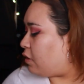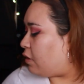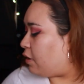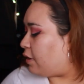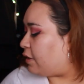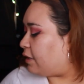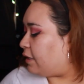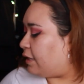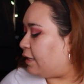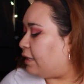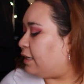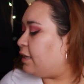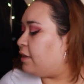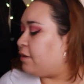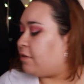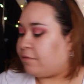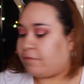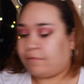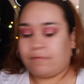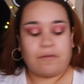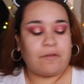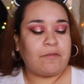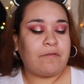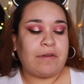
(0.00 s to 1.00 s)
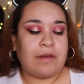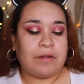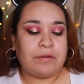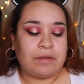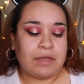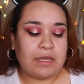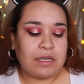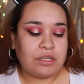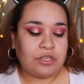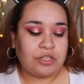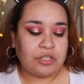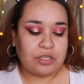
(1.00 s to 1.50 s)
alright, and then for
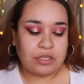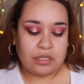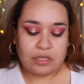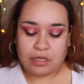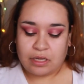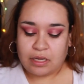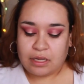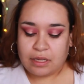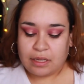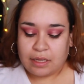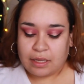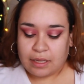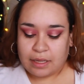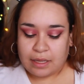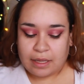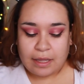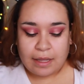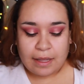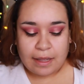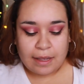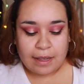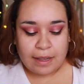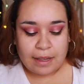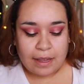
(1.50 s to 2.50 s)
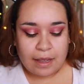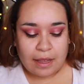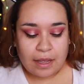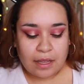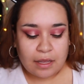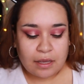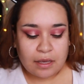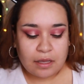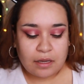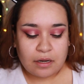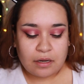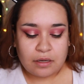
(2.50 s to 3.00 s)
foundation,
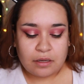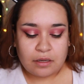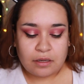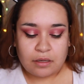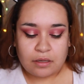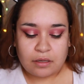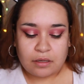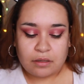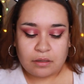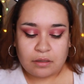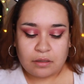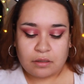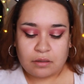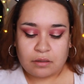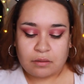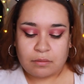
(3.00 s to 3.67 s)
I'm gonna